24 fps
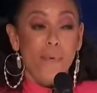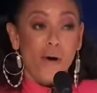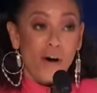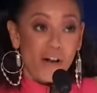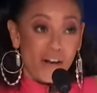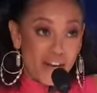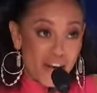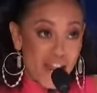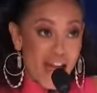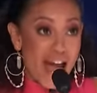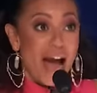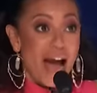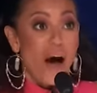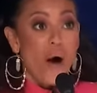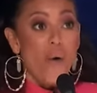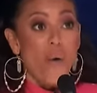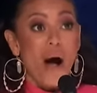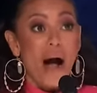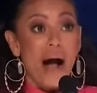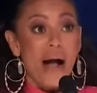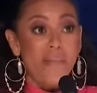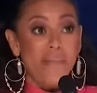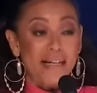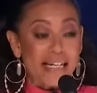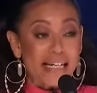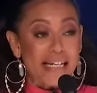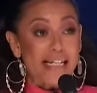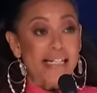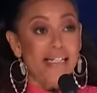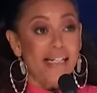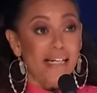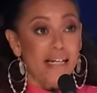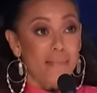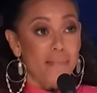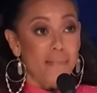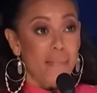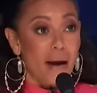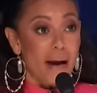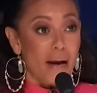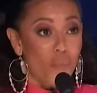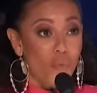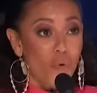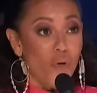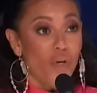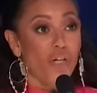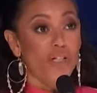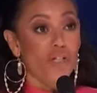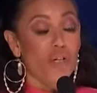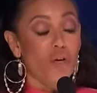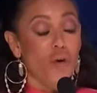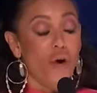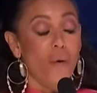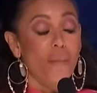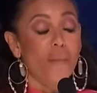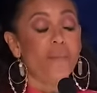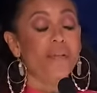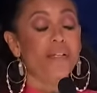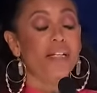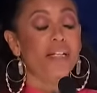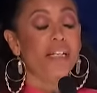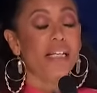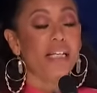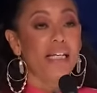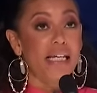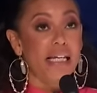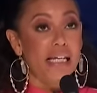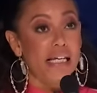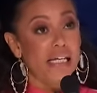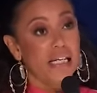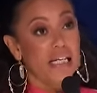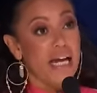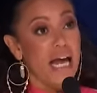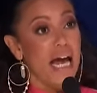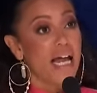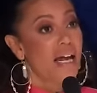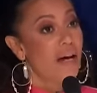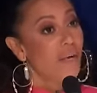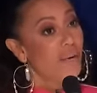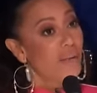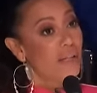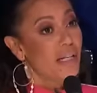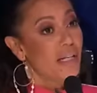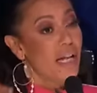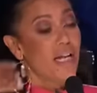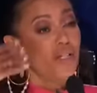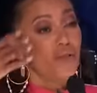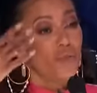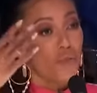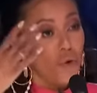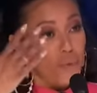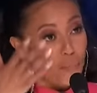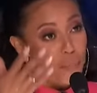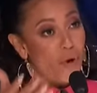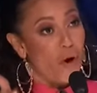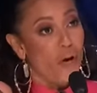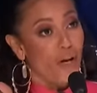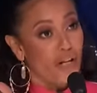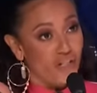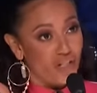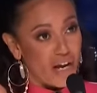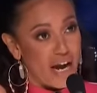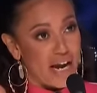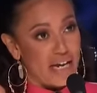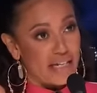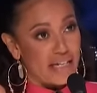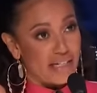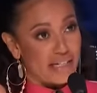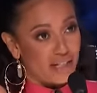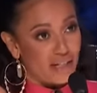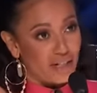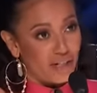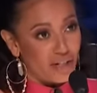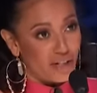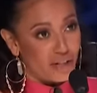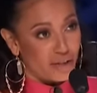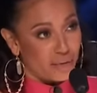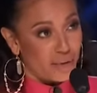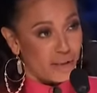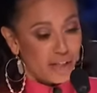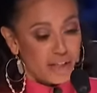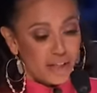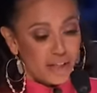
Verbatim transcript: But now I'm eating my words completely, and I would like to apologize to you